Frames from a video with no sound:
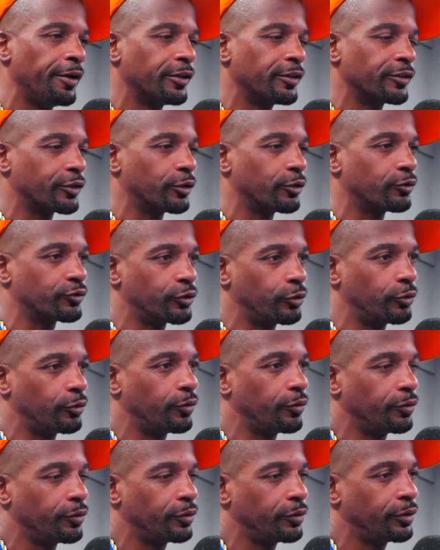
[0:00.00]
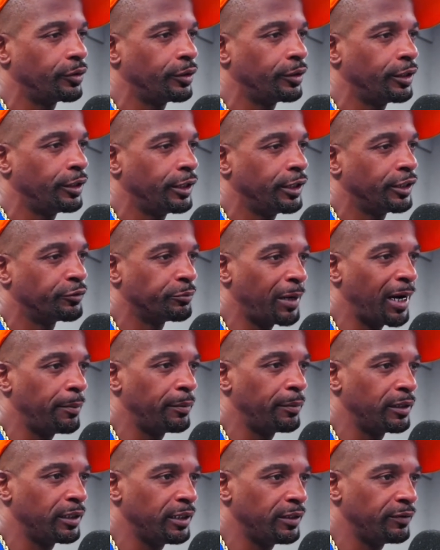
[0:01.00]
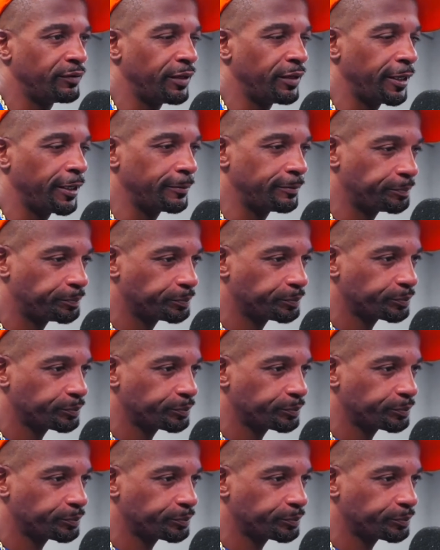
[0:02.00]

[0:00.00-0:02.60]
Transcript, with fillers: So so it, it's my belief that